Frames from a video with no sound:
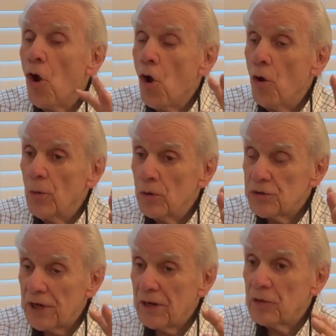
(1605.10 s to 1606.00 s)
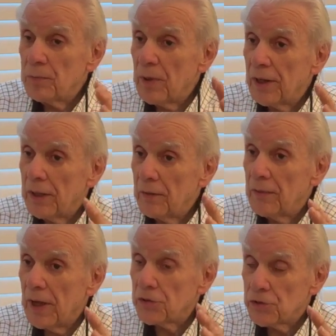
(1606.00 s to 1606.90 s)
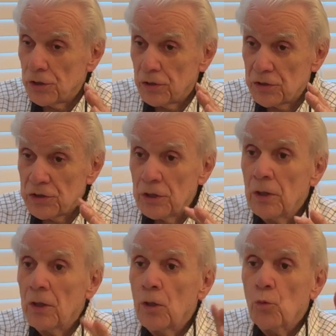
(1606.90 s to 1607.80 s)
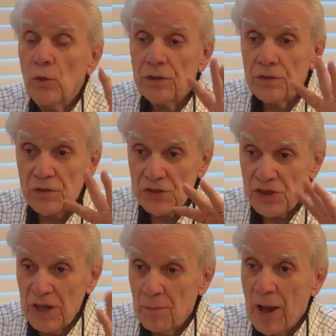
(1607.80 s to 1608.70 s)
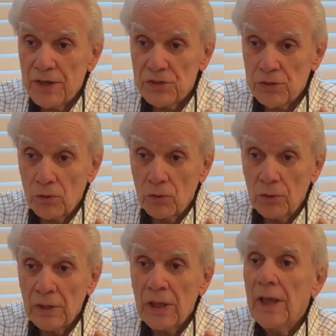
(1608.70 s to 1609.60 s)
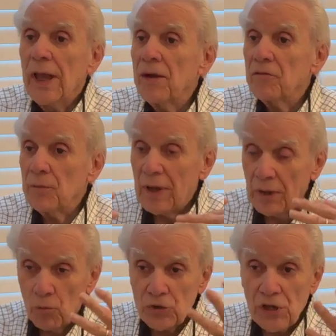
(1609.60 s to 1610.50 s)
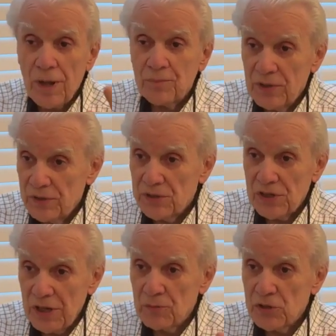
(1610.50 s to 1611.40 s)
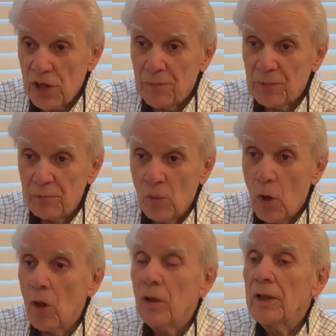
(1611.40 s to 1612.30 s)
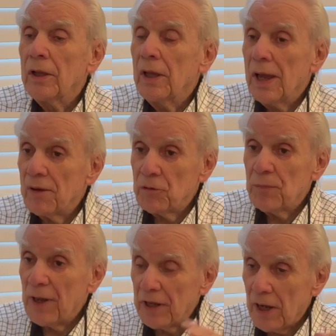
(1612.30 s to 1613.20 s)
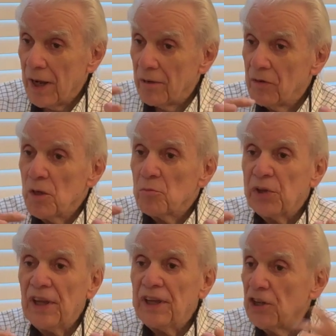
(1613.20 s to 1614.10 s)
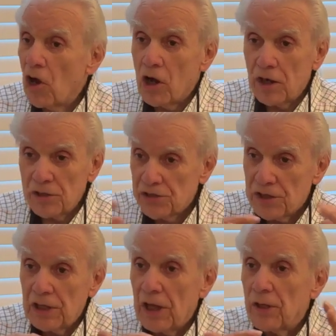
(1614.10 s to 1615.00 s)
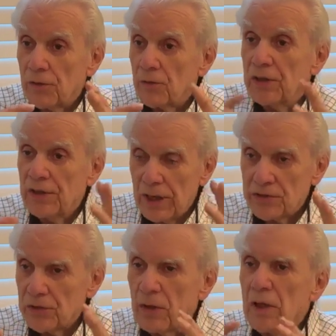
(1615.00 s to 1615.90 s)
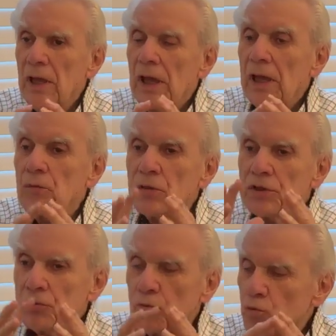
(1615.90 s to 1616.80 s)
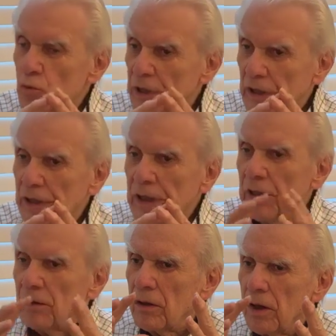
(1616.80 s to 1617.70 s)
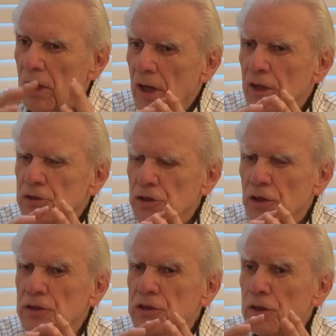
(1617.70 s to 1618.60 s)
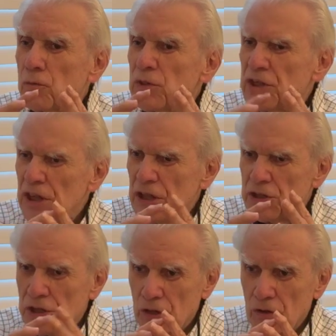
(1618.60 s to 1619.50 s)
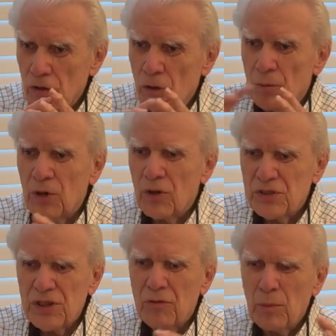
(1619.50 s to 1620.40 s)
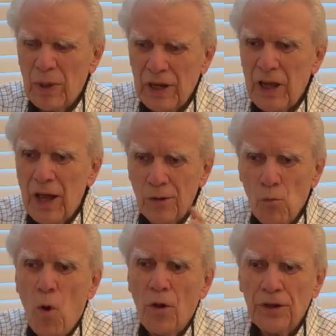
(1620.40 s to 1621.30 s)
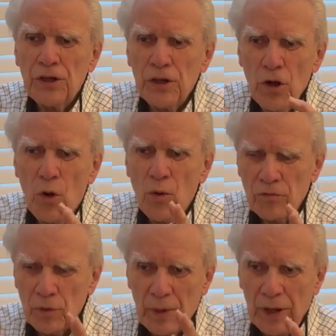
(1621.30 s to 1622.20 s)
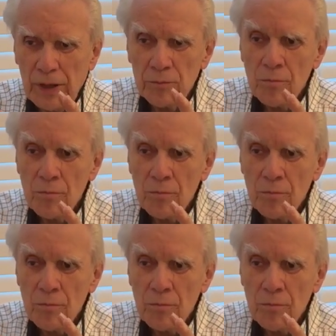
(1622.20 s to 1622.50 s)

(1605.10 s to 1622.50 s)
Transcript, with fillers: almost everybody in that church went to the same high school. Everybody shopped in the same shopping mall. Everybody kind of played cards together, and that's it was really a, a church that was easy to grow because everybody kind of wanted to know everybody.